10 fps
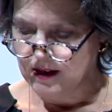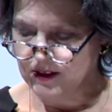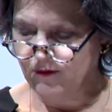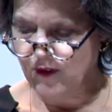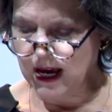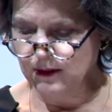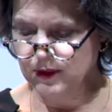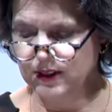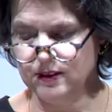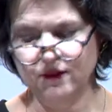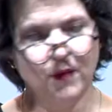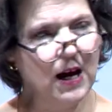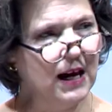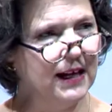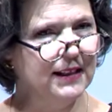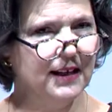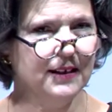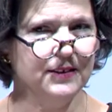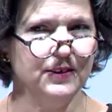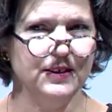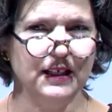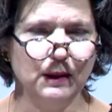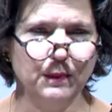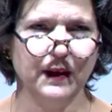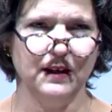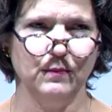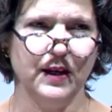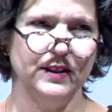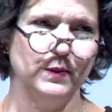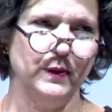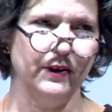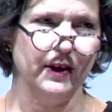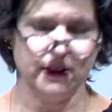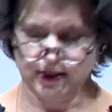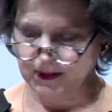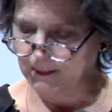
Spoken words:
To fight with the divine that is deep in my spirit,